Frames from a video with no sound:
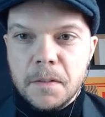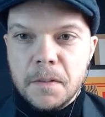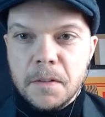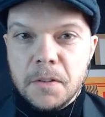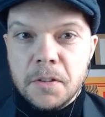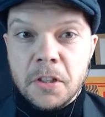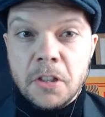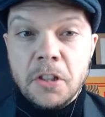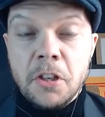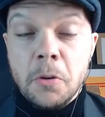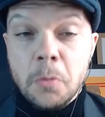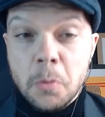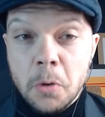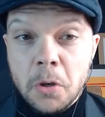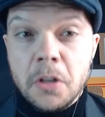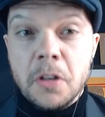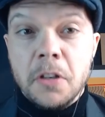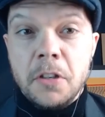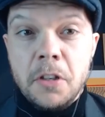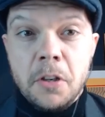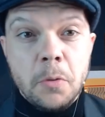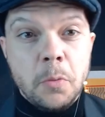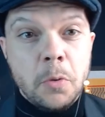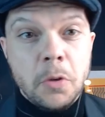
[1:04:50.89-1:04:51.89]
so you would
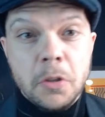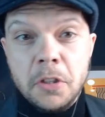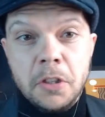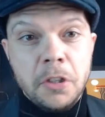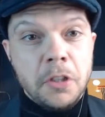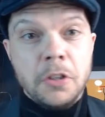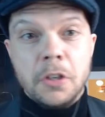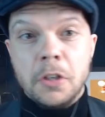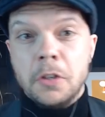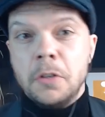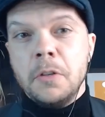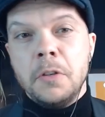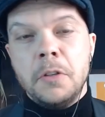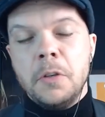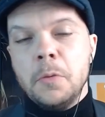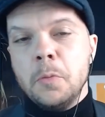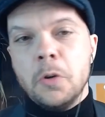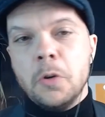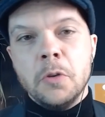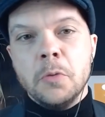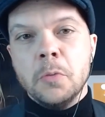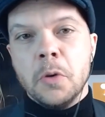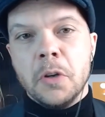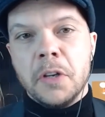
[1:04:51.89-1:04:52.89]
you would you do you
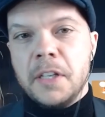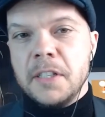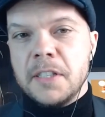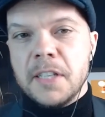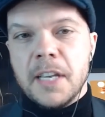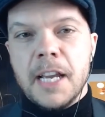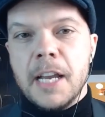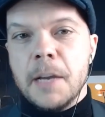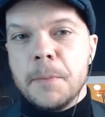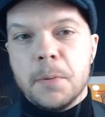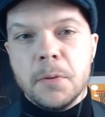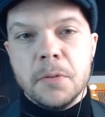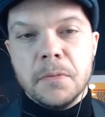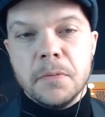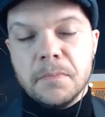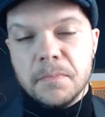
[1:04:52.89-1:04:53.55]
wouldn't want it to happen.